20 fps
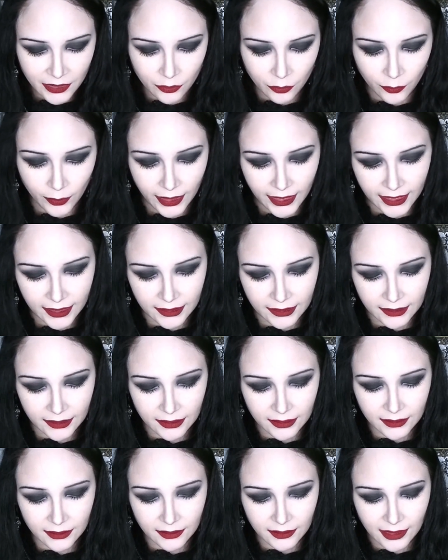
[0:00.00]
when
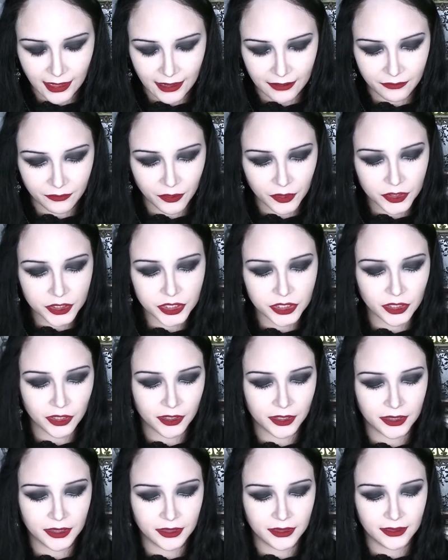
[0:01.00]
I first
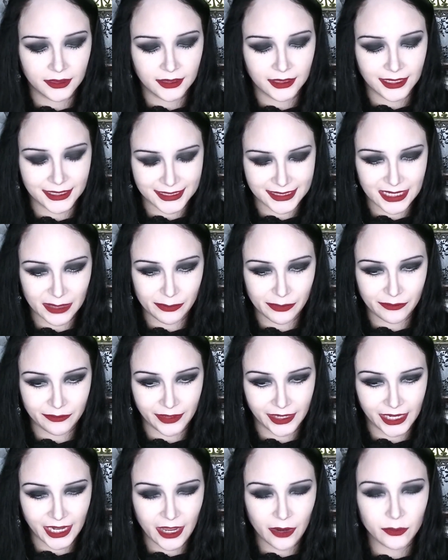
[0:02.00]
took a sip of
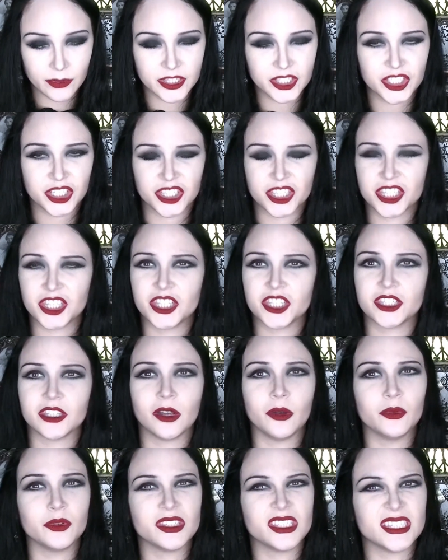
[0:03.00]
it, it was just
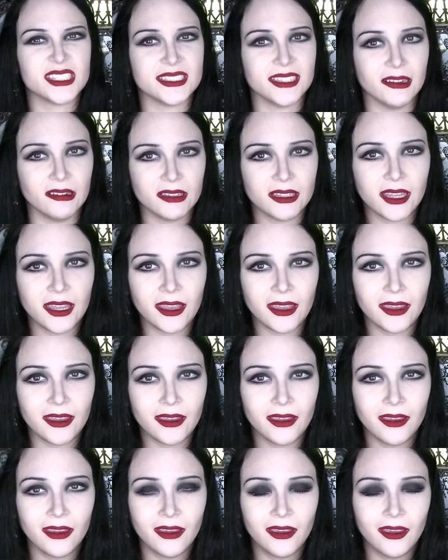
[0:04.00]
so
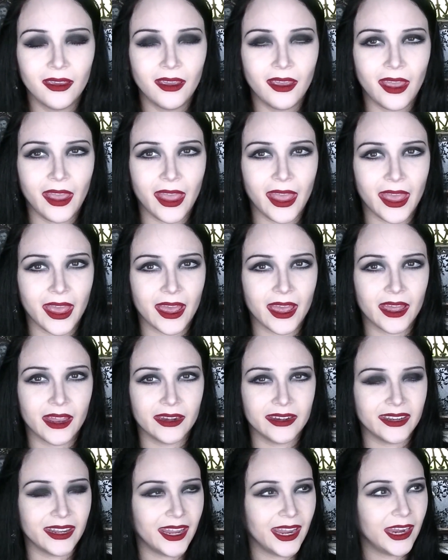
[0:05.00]
silky,
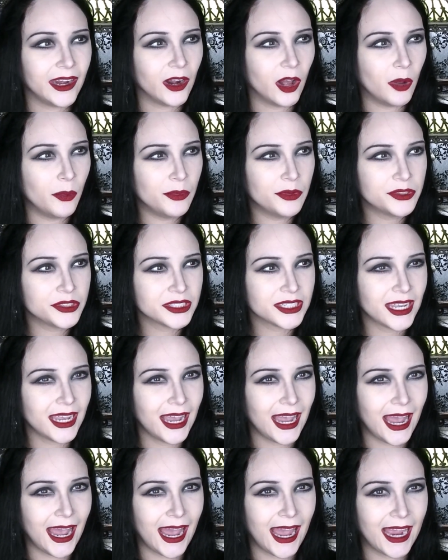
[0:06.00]
and it almost
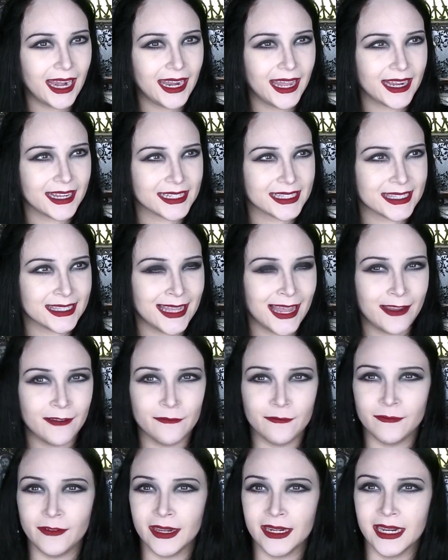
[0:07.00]
had like a
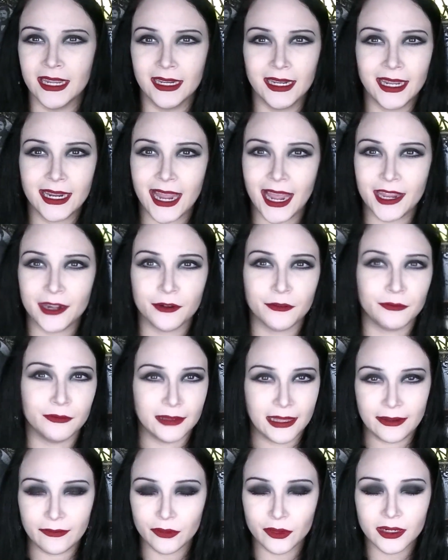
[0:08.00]
slight vanilla kind of
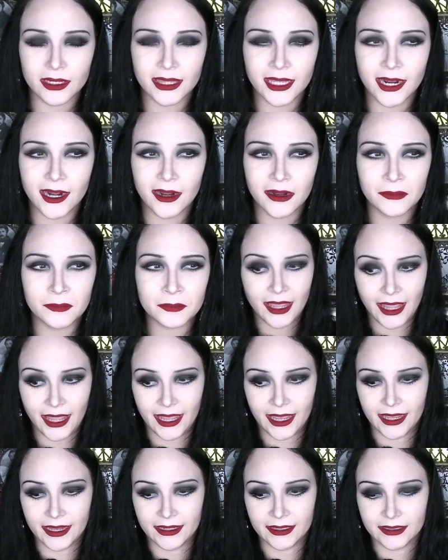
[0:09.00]
flavor in there.
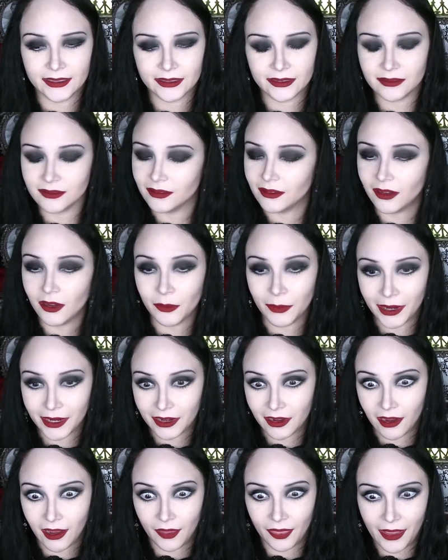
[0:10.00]
And oh my
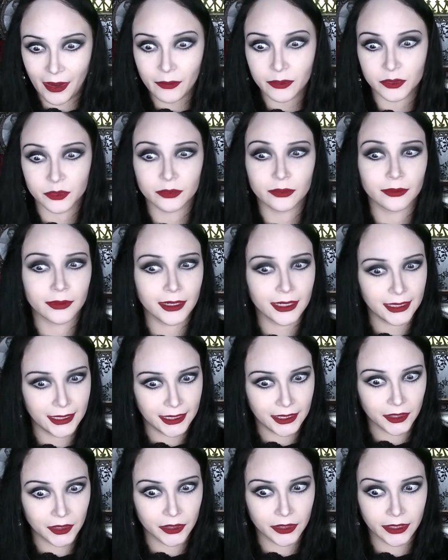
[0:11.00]
god, that was
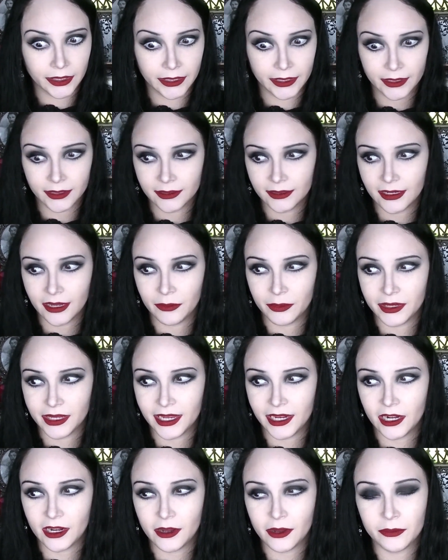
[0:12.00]
really good.
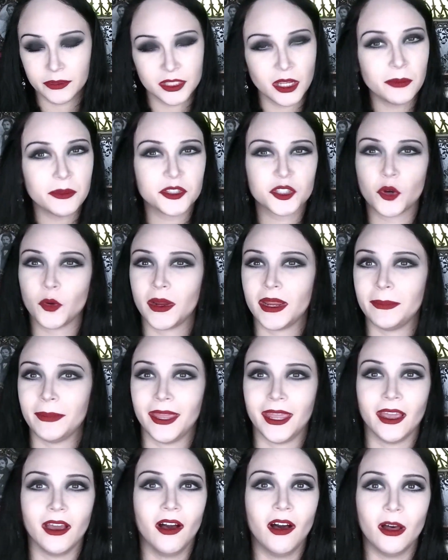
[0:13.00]
It was almost
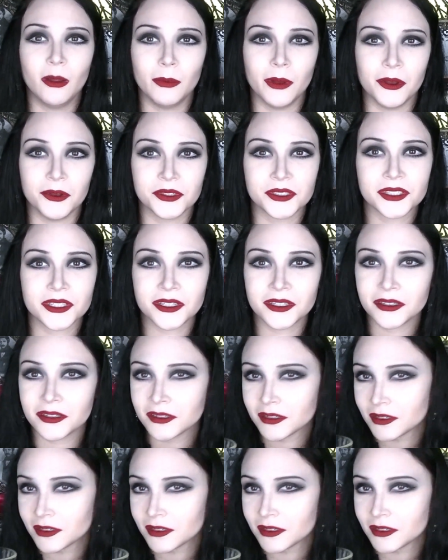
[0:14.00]
creamy, almost.